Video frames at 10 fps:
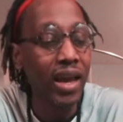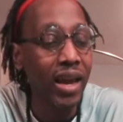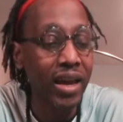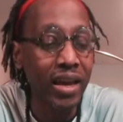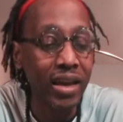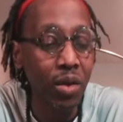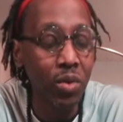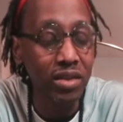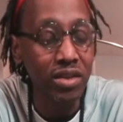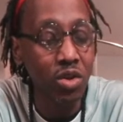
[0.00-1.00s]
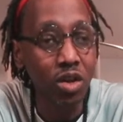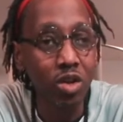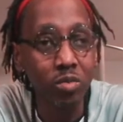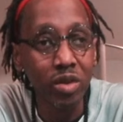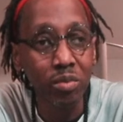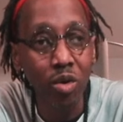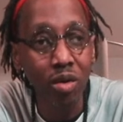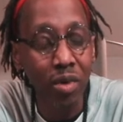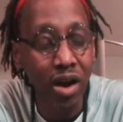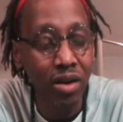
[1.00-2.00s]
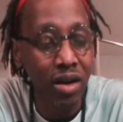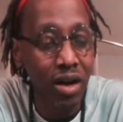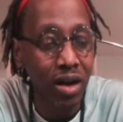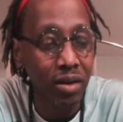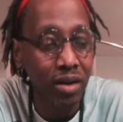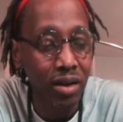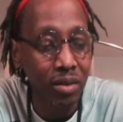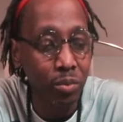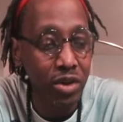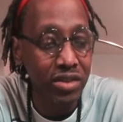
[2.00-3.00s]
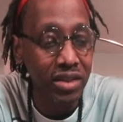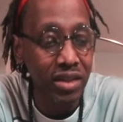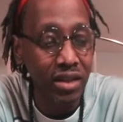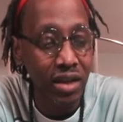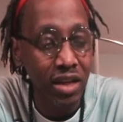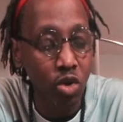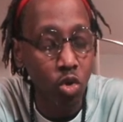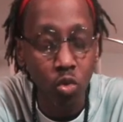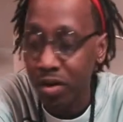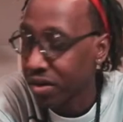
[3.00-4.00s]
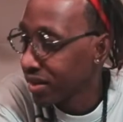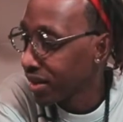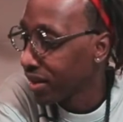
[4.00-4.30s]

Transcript: And I wanted to know a little bit more about President Nkrumah.